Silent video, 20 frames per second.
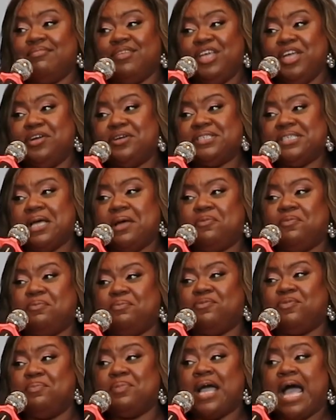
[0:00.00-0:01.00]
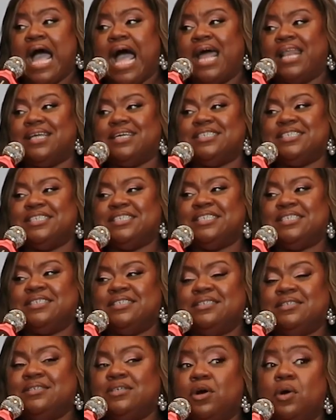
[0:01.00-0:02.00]
years up from college,
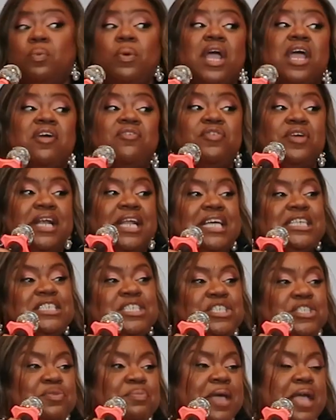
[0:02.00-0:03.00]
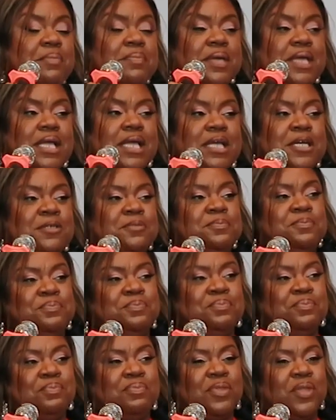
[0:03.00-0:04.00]
or wherever it is that you may be,
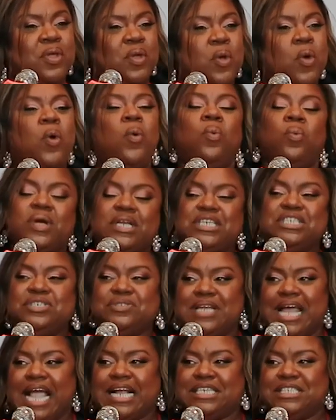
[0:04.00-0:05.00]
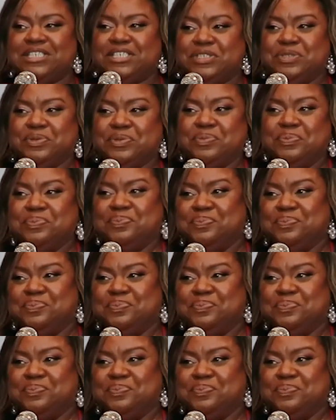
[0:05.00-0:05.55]
what did you like to do?